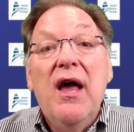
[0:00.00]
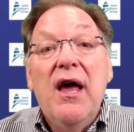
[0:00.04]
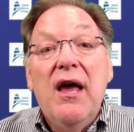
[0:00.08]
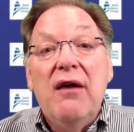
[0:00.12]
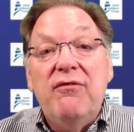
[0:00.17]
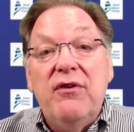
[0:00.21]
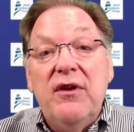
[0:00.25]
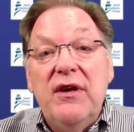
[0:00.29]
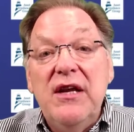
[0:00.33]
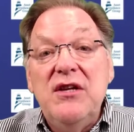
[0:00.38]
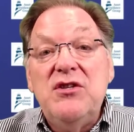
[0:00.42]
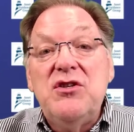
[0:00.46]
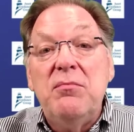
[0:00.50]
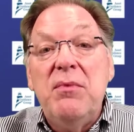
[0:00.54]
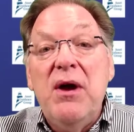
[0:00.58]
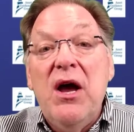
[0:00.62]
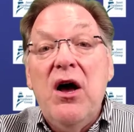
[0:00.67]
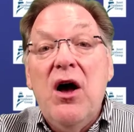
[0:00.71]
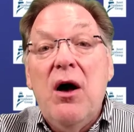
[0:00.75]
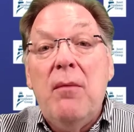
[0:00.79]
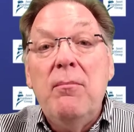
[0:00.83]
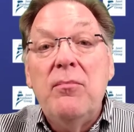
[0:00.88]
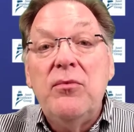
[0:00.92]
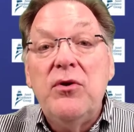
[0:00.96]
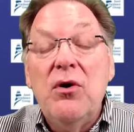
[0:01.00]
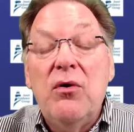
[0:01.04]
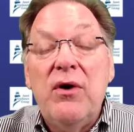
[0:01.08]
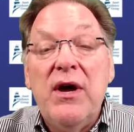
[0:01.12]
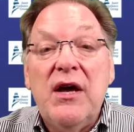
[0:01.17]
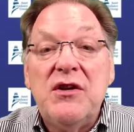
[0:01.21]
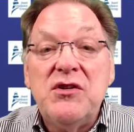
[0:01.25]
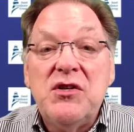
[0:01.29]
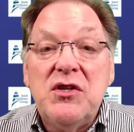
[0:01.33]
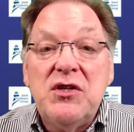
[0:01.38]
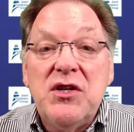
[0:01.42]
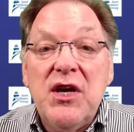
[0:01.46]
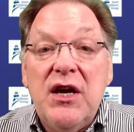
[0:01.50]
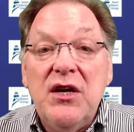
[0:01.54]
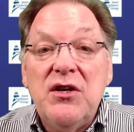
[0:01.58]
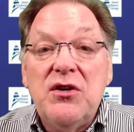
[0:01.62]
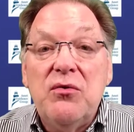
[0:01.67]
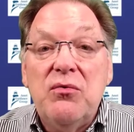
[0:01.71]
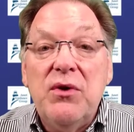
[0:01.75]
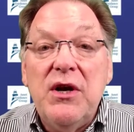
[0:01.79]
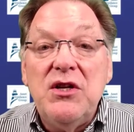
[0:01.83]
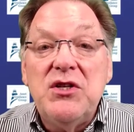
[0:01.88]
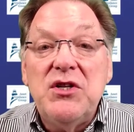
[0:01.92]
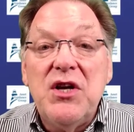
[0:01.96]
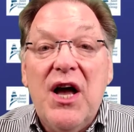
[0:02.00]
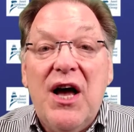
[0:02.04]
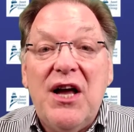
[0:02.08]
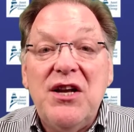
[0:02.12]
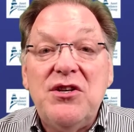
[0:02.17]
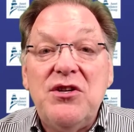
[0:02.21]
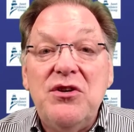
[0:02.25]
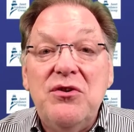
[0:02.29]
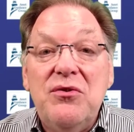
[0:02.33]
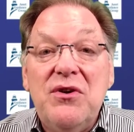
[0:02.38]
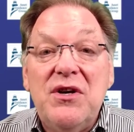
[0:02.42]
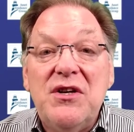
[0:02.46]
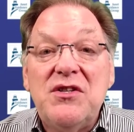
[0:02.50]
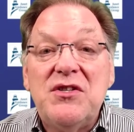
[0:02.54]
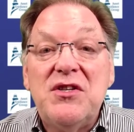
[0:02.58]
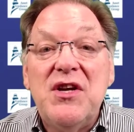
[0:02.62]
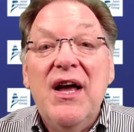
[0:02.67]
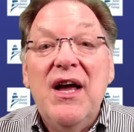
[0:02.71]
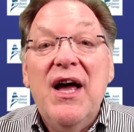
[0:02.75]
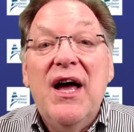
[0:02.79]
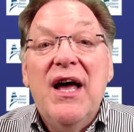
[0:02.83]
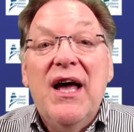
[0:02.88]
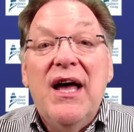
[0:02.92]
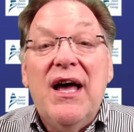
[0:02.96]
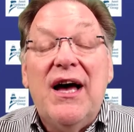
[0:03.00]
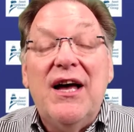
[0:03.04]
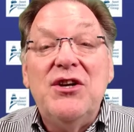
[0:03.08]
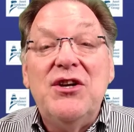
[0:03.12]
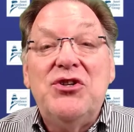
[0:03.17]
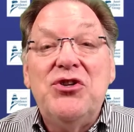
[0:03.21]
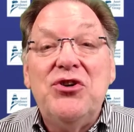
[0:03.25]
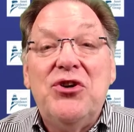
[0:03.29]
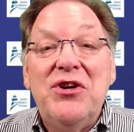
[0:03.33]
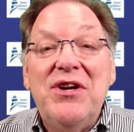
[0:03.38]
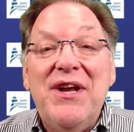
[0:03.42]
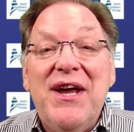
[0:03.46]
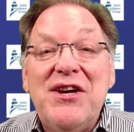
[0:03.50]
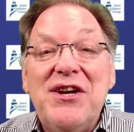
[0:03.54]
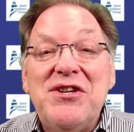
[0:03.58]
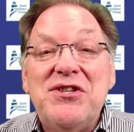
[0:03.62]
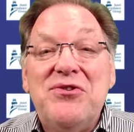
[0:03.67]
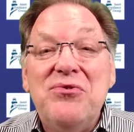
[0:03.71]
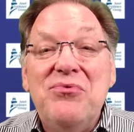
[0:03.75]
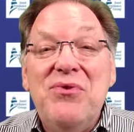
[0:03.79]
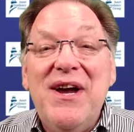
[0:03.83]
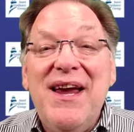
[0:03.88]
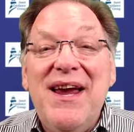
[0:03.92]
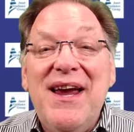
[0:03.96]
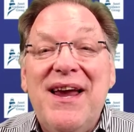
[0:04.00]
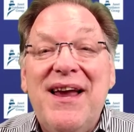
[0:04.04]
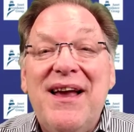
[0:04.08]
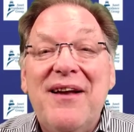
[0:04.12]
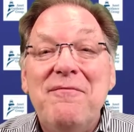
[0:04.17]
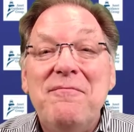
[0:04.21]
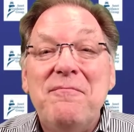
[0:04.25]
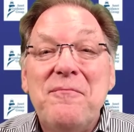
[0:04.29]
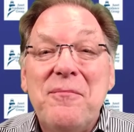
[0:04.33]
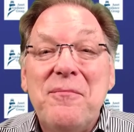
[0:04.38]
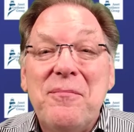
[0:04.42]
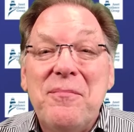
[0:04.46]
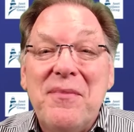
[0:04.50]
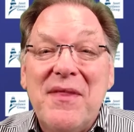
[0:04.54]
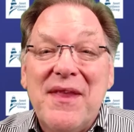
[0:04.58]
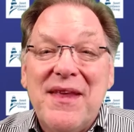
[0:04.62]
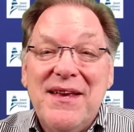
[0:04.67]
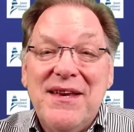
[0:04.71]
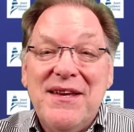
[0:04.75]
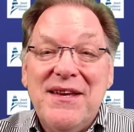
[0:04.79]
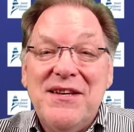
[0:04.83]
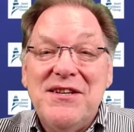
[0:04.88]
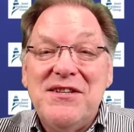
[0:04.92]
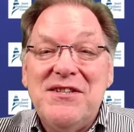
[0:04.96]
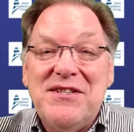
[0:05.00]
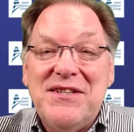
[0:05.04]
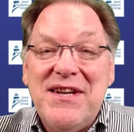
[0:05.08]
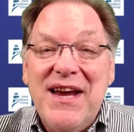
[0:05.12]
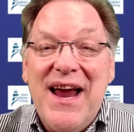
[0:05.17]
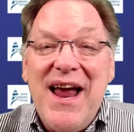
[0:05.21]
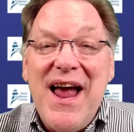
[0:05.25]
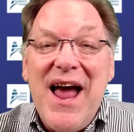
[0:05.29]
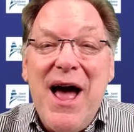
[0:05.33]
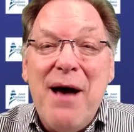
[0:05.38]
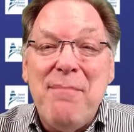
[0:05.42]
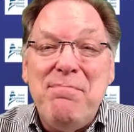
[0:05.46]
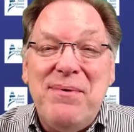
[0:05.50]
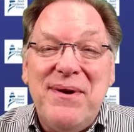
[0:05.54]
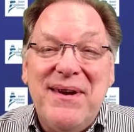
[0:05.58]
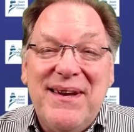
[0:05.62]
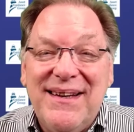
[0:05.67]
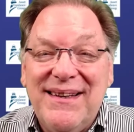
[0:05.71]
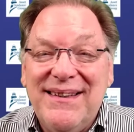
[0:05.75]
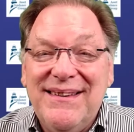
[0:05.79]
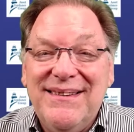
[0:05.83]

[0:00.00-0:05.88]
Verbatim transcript: If you need some help, don't hesitate to reach out to us. Until next week, stay happy.